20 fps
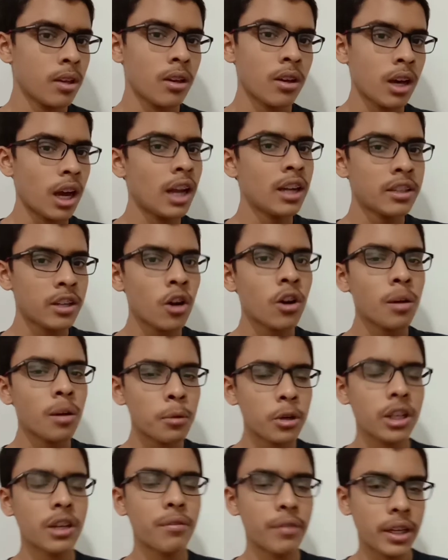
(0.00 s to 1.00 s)
I'll talk about
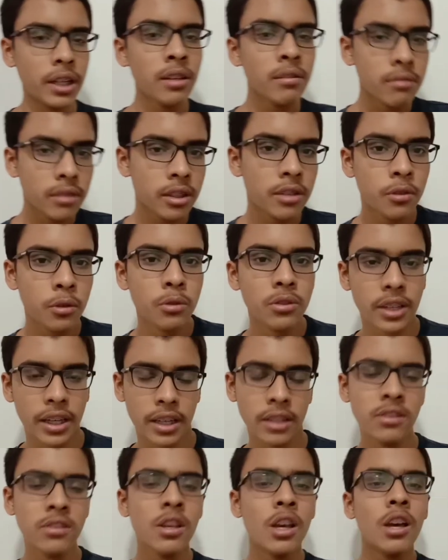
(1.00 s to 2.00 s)
equity in a few
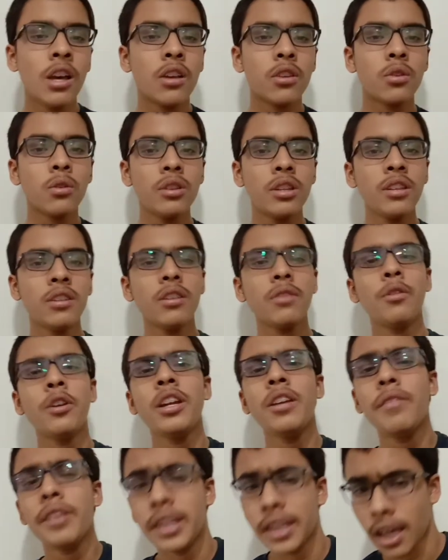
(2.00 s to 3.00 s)
seconds. So this is for
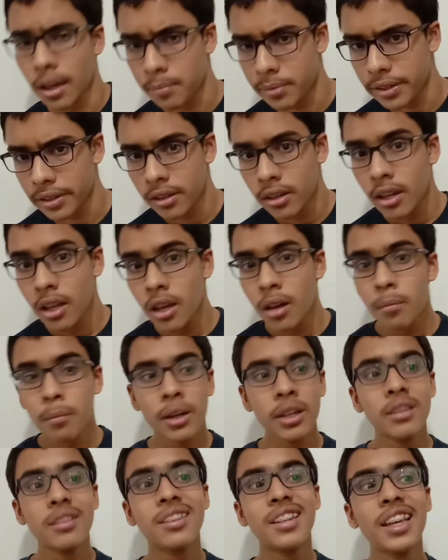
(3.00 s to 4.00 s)
equity capital.
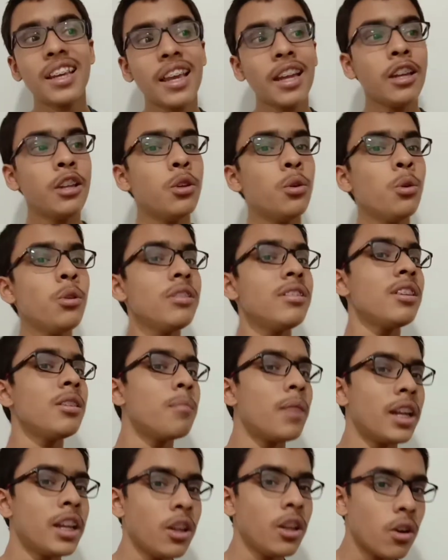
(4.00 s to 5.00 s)
But they can use this
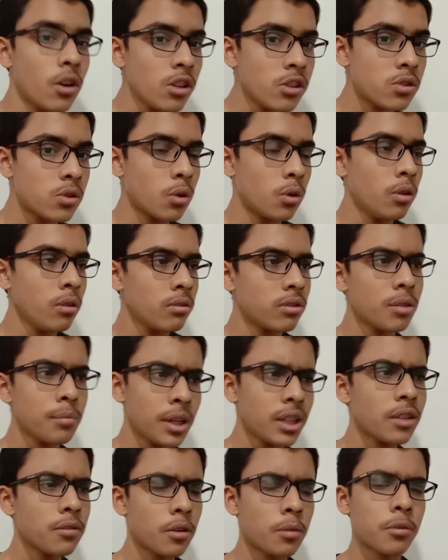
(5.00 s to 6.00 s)
money also, some
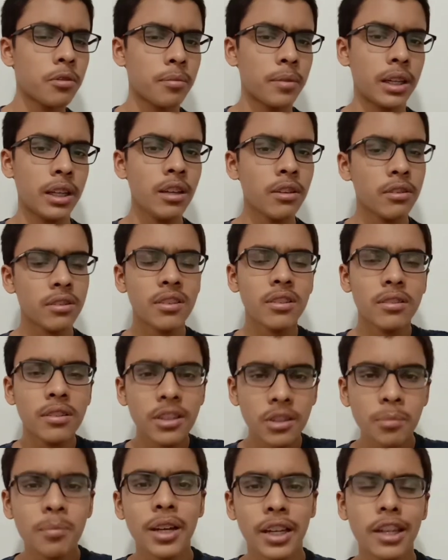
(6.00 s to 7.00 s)
other form of money. So this
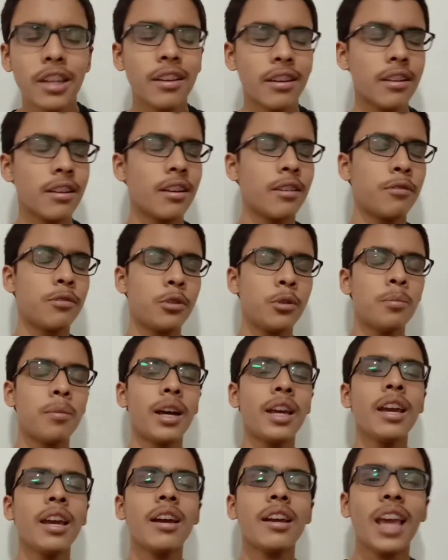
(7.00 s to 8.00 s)
money to buy
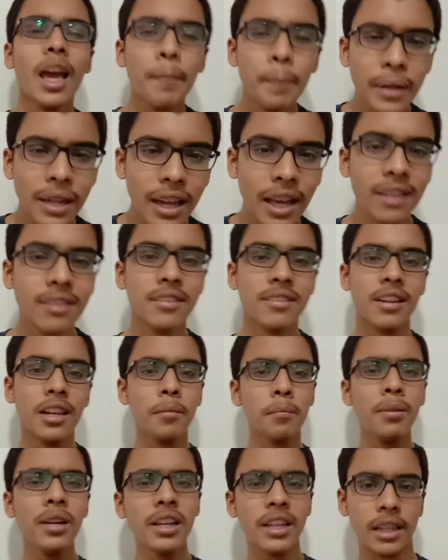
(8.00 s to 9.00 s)
capital assets like
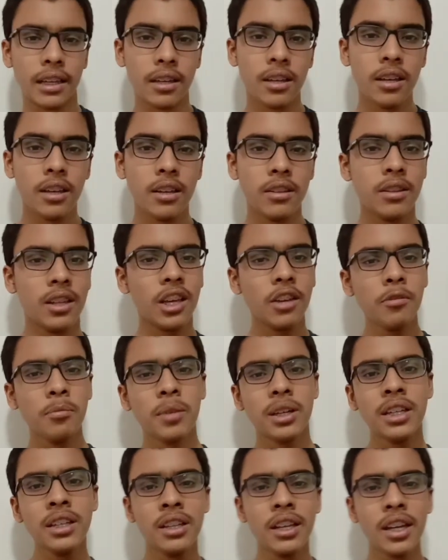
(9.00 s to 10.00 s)
building. They give
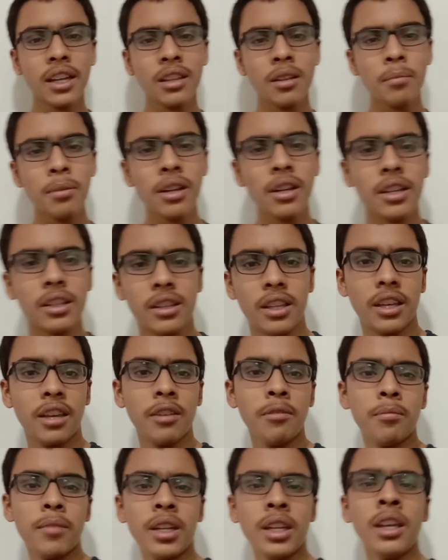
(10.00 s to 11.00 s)
money, they get the building. They give
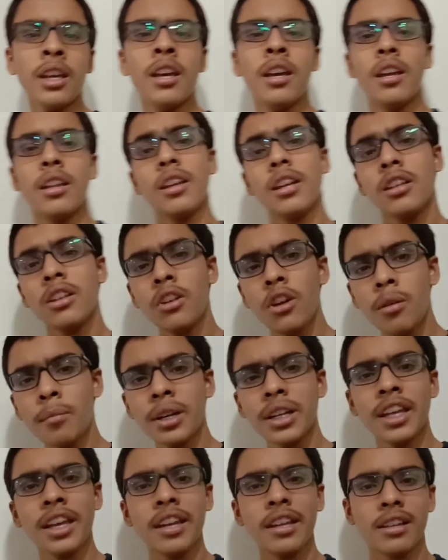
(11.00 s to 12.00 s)
money, they get the raw
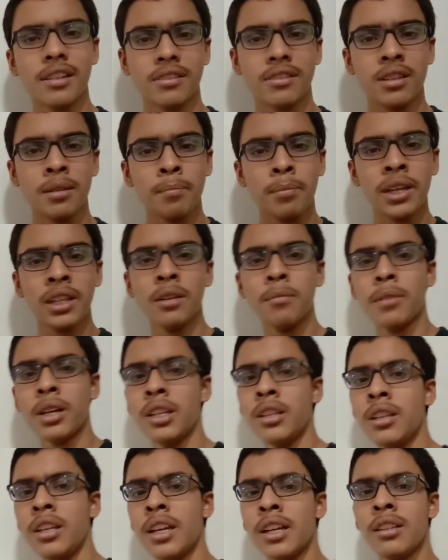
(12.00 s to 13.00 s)
materials. They pay the money,
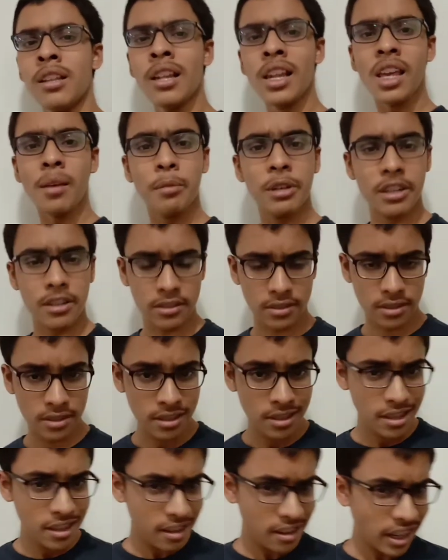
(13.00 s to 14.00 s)
they get the laborers.
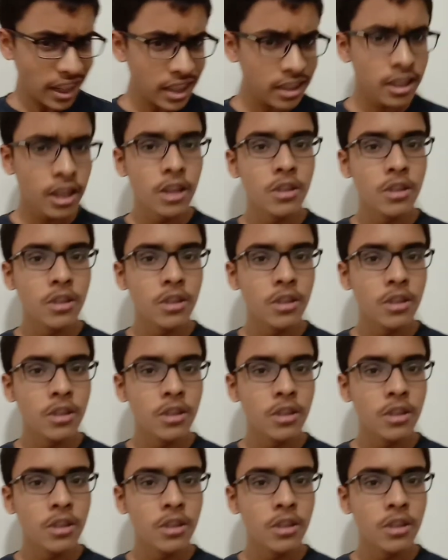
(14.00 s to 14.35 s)
Right?